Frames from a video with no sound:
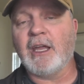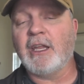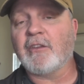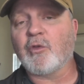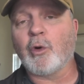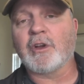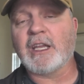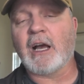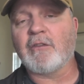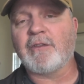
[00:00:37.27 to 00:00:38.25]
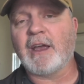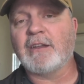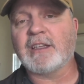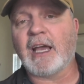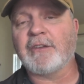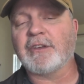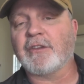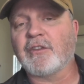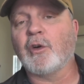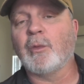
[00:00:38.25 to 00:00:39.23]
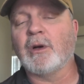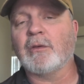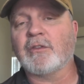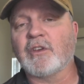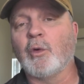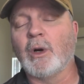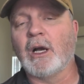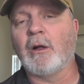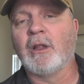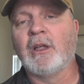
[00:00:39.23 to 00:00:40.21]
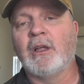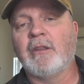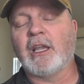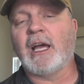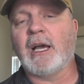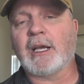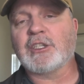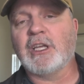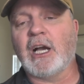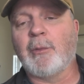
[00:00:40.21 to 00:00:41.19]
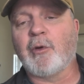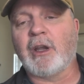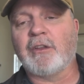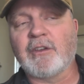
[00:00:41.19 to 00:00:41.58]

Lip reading: and it's worked out fantastic, so well that I actually upgraded.